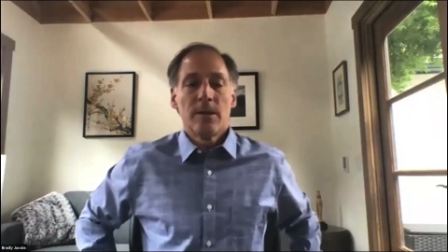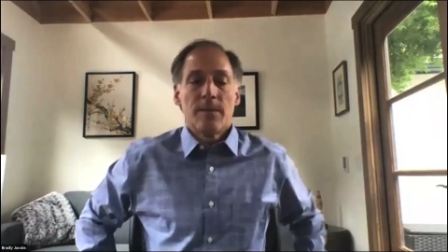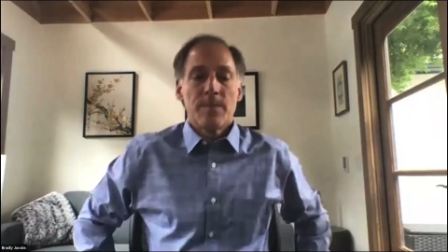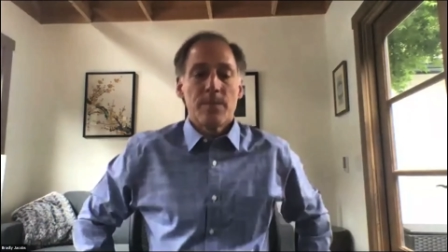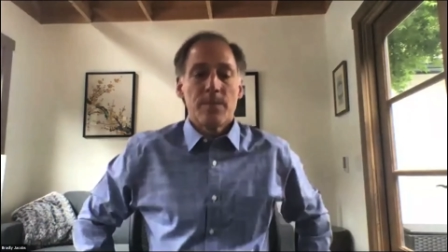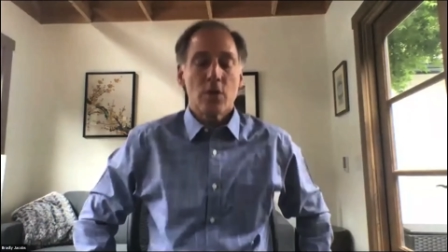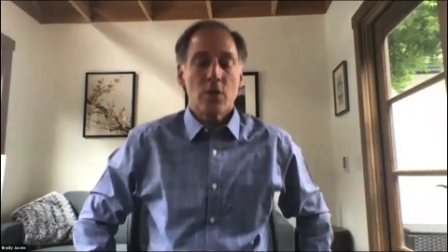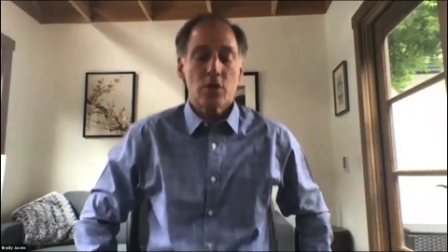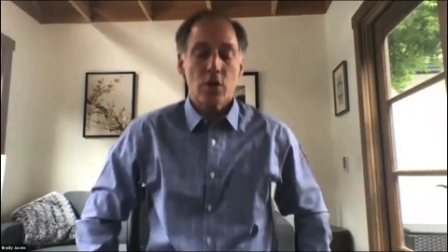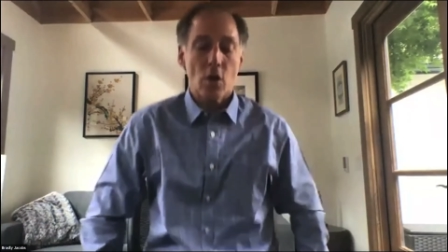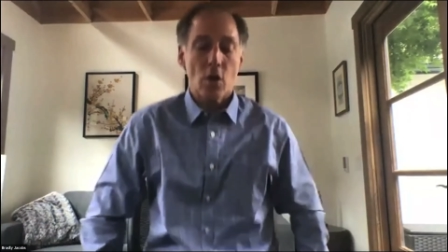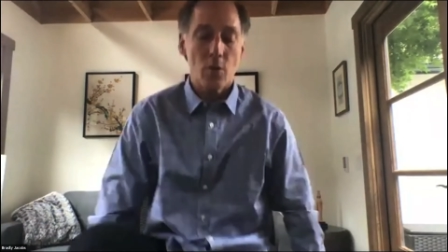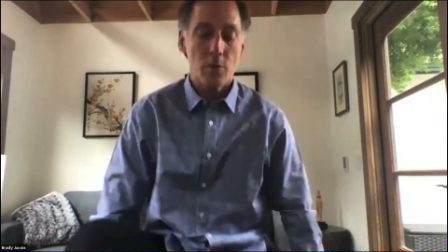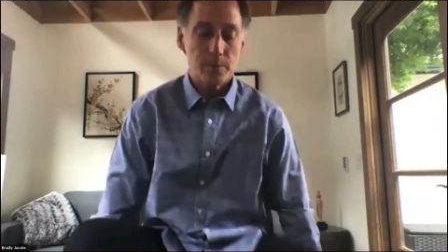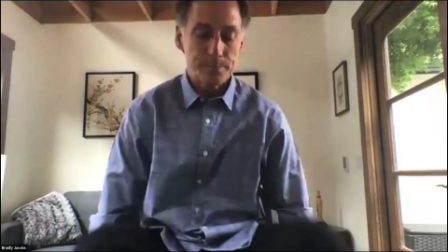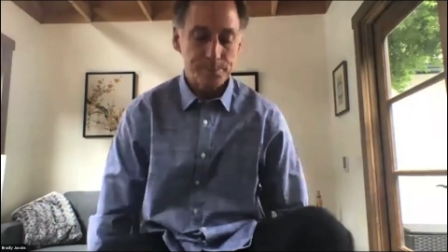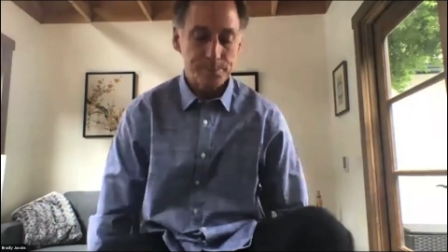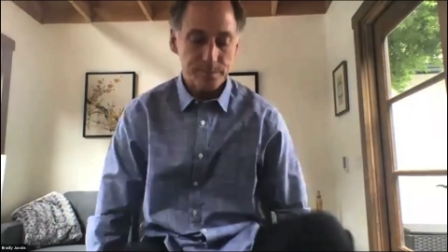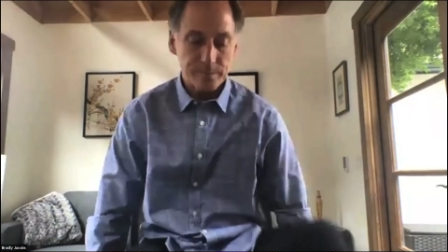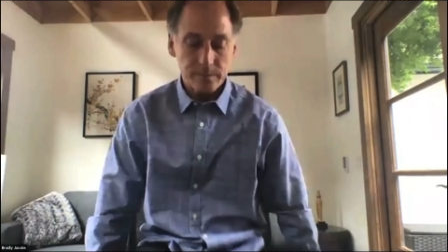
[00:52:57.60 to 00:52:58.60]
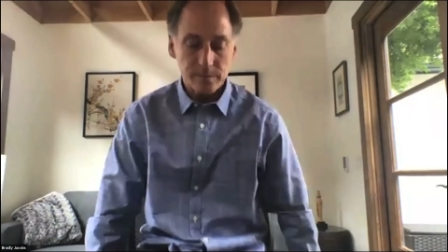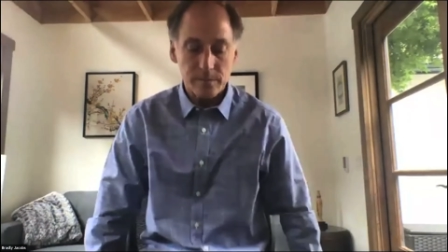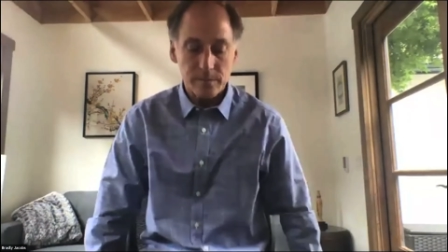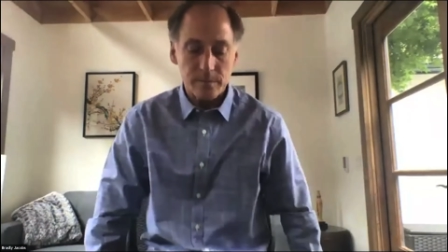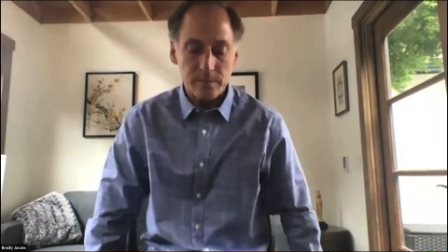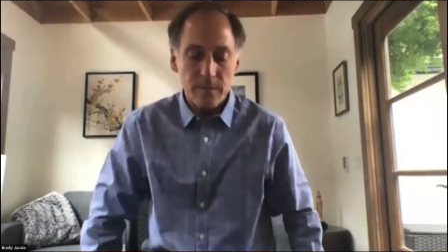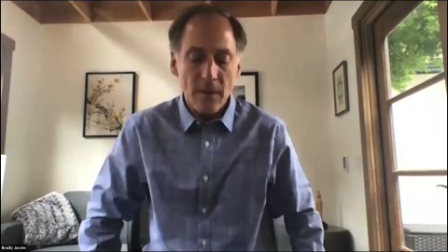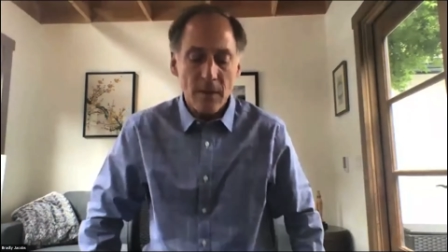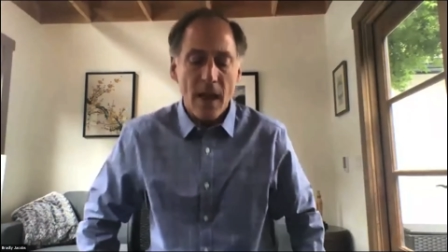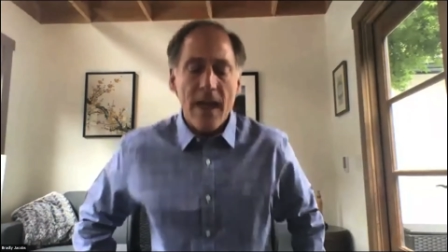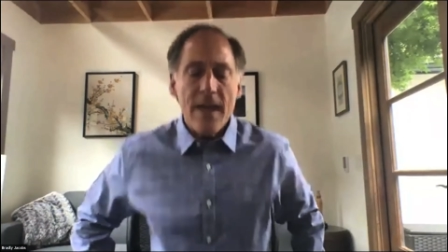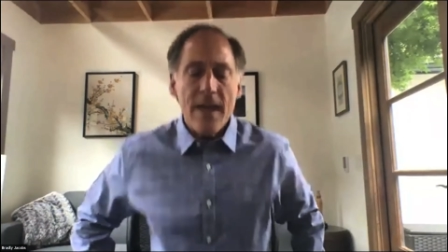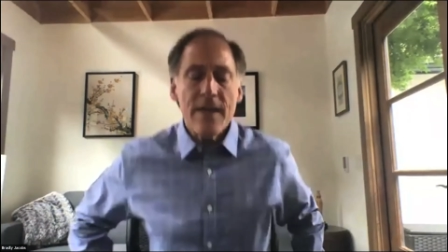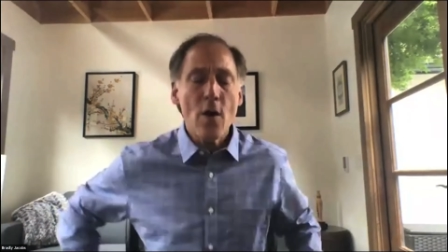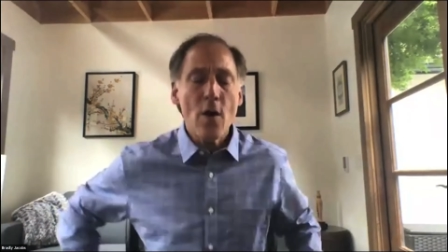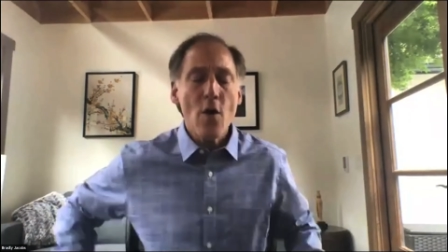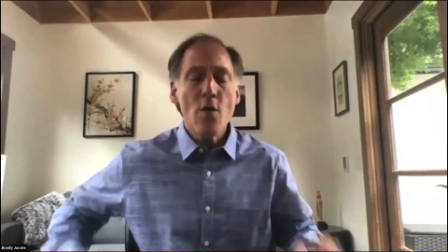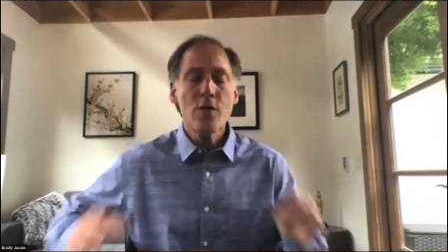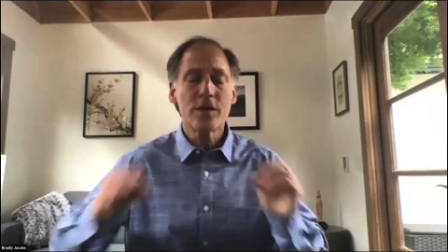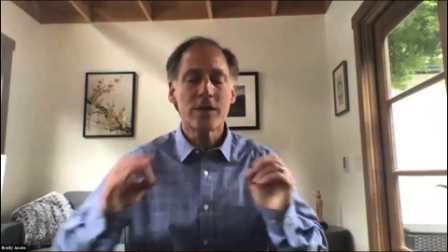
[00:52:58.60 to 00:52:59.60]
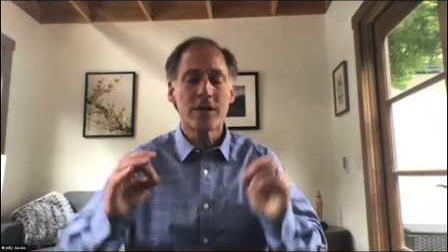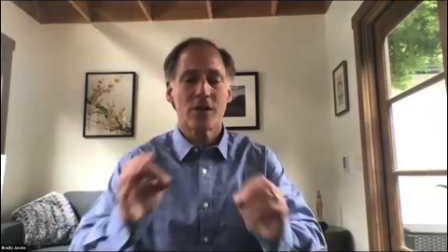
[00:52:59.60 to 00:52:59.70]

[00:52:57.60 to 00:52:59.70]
So in those